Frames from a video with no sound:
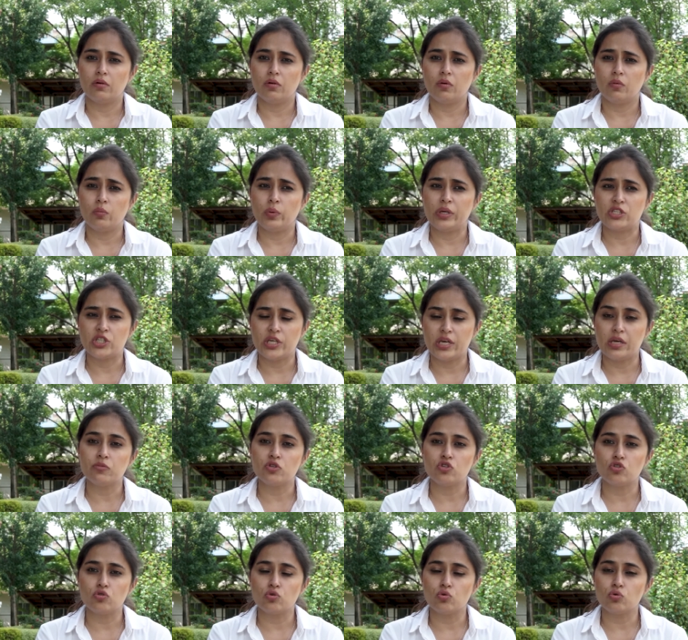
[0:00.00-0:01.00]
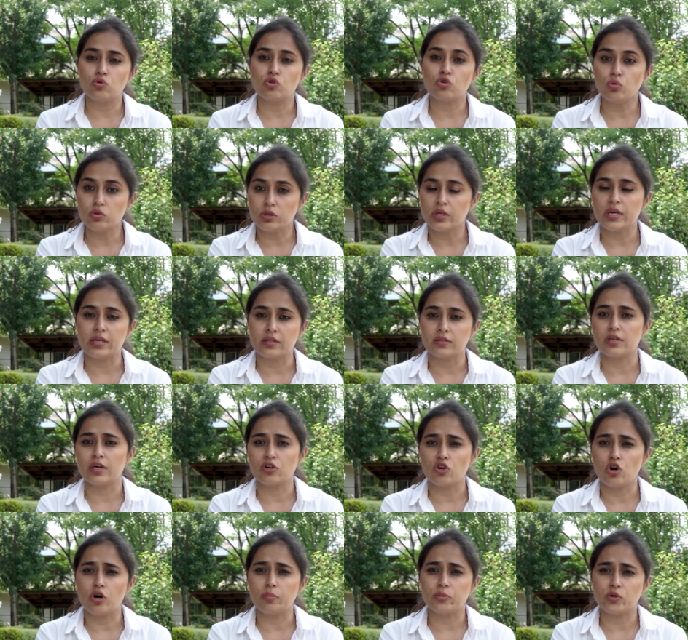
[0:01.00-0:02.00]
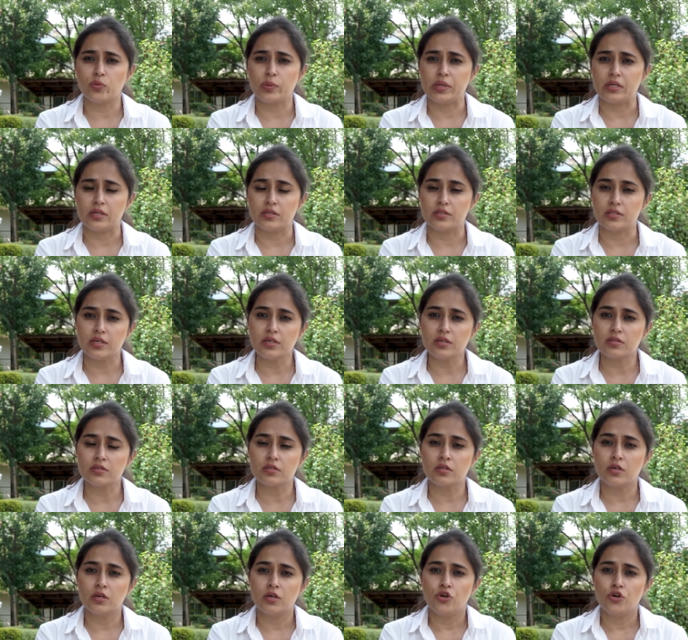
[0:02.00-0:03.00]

which aims to do two things at COP26.